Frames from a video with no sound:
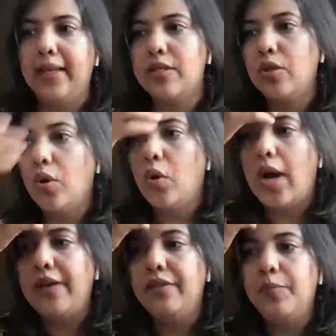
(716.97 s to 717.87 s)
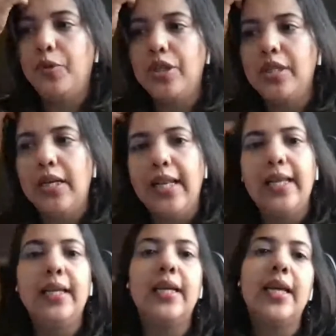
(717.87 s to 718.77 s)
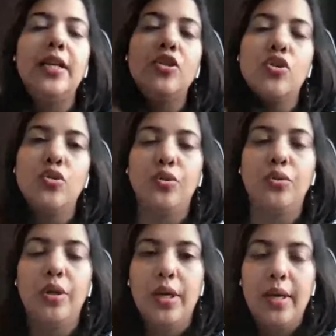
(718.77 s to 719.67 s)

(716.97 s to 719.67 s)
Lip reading: So I will put in the link into